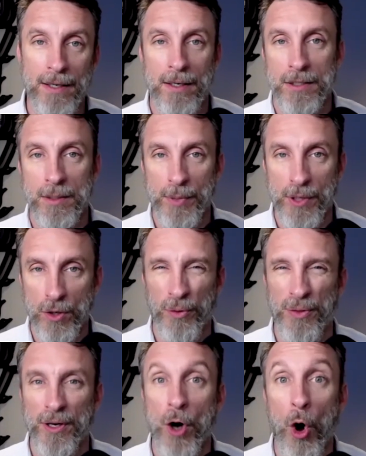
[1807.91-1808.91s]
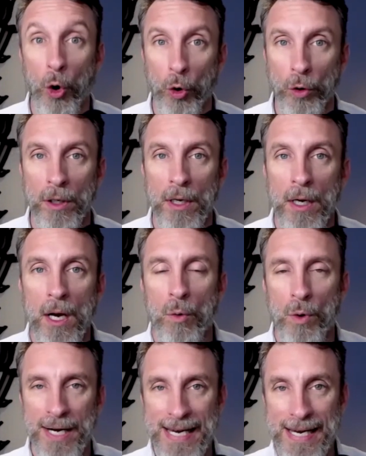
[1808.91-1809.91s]
There's a book called The Goal
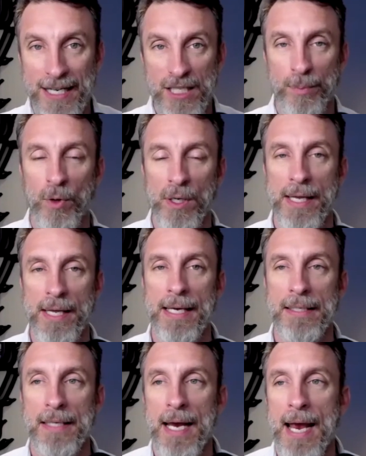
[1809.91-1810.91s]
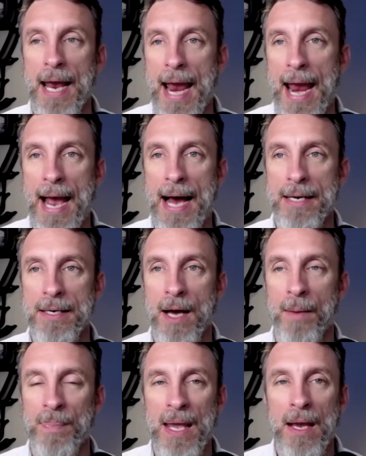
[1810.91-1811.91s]
where he explored this. And
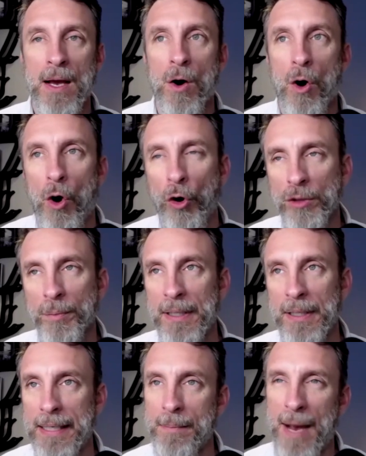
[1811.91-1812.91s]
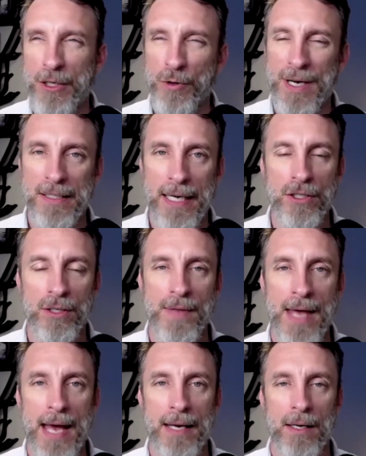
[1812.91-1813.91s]
um, ultimately, my translation of
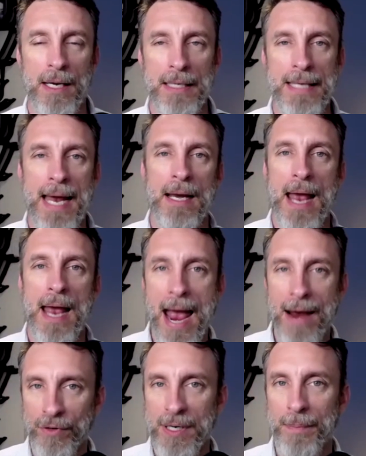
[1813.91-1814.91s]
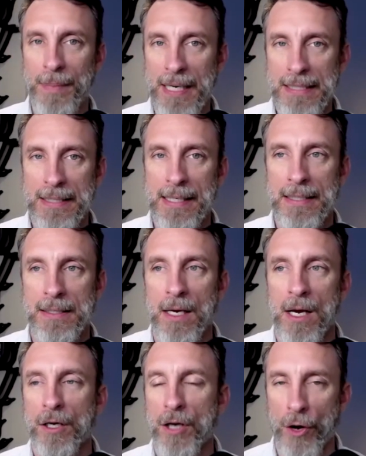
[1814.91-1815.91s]
that is that every business
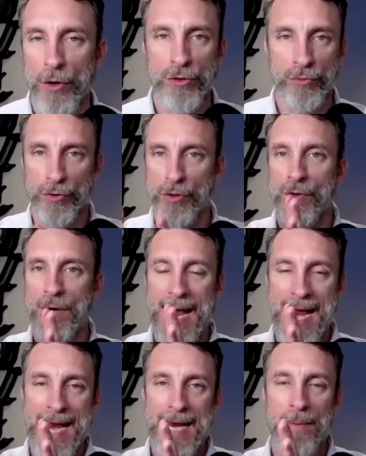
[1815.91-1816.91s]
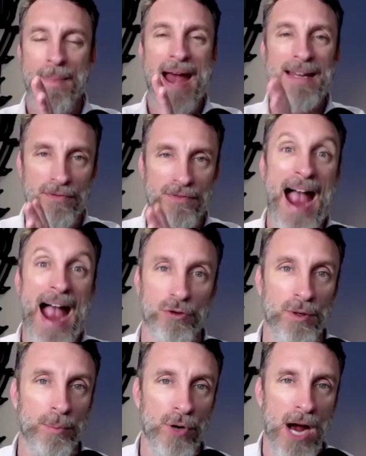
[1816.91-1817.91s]
goes through a
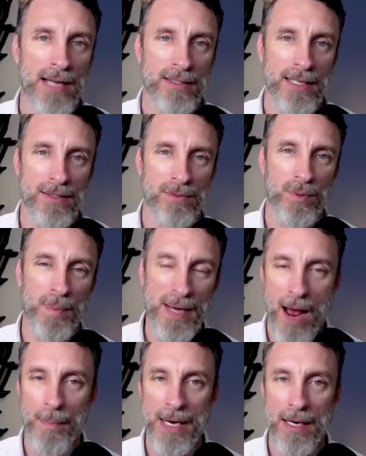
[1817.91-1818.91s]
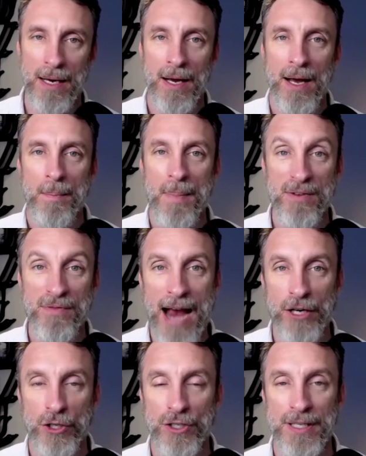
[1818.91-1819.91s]
manufacturing process. We may not be
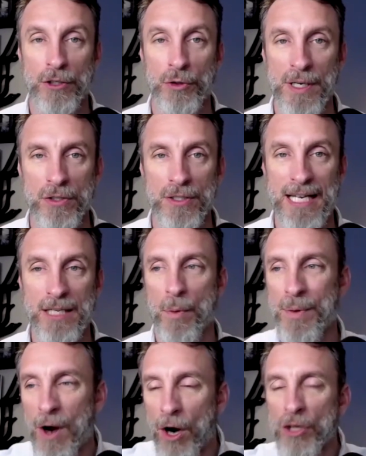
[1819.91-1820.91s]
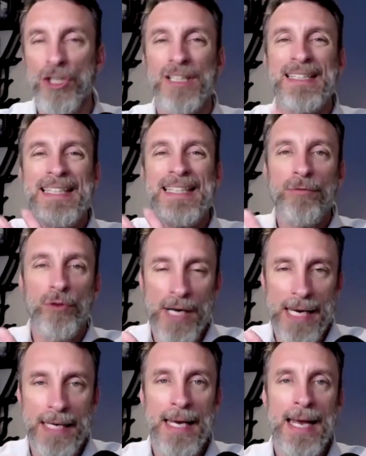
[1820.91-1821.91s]
manufacturers in the traditional sense, but we are
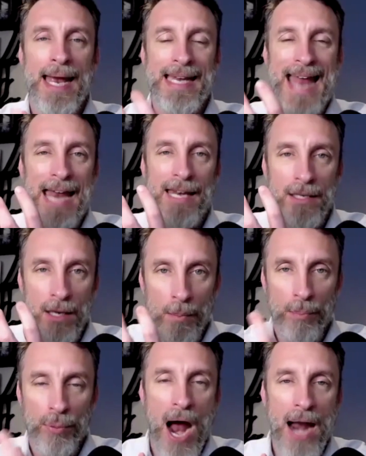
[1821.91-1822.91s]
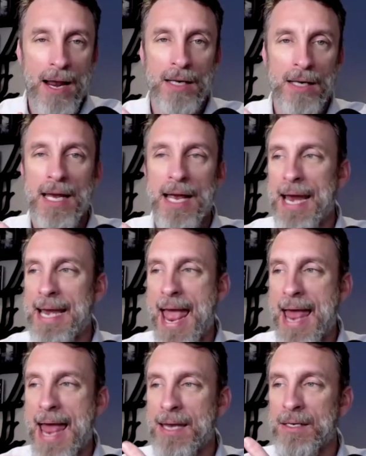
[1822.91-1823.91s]
delivering an end product, an
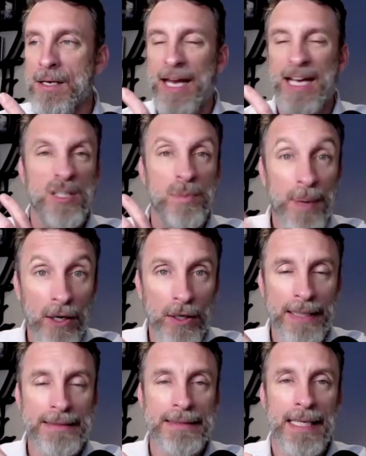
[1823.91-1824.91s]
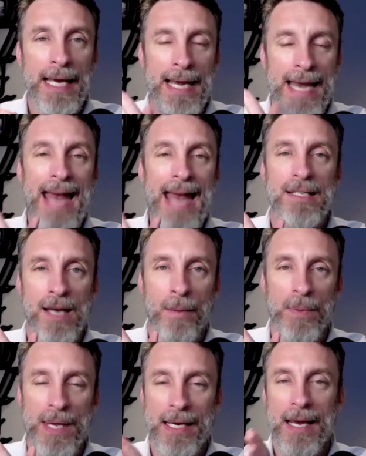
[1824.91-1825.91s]
end experience, an end
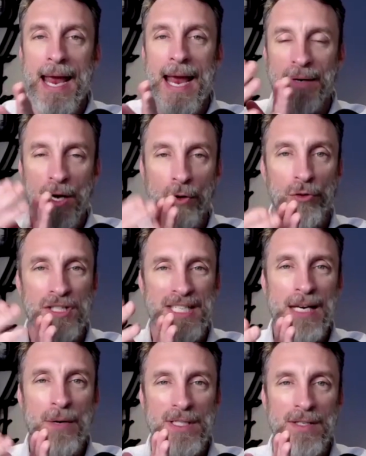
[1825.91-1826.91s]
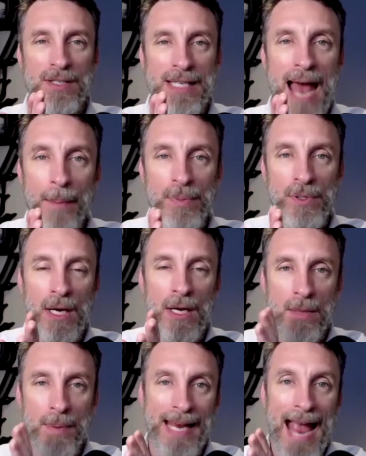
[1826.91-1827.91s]
something. And we go through a sequence of steps to
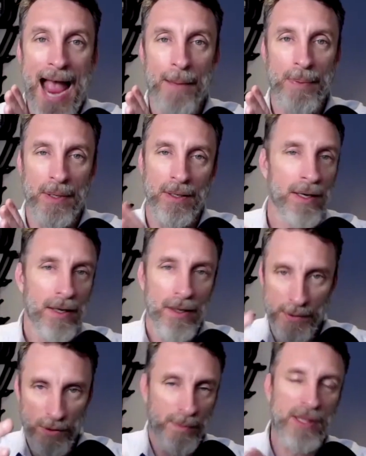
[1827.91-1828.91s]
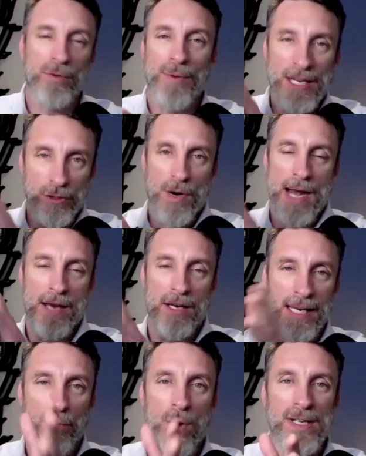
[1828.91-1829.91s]
make it happen. We talked about the restaurant, how you can
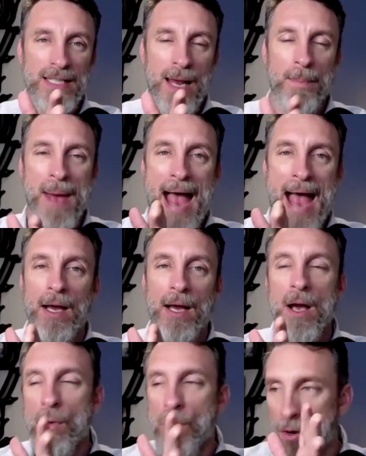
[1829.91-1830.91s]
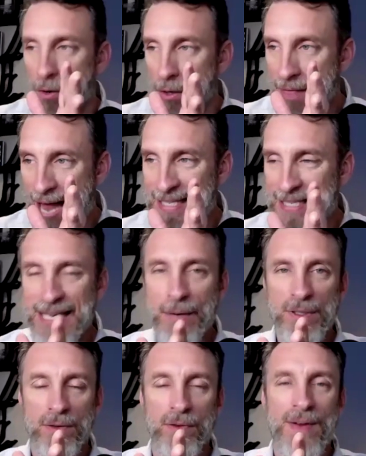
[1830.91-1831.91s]
take one step back. Well, that
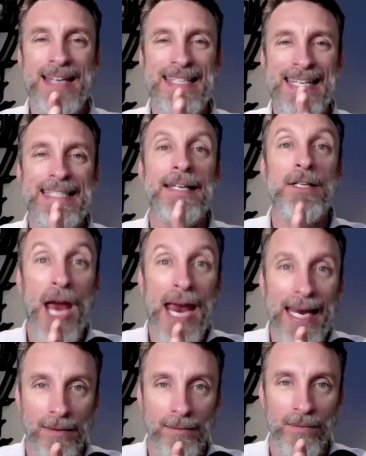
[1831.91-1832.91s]
sequence of events is the chain.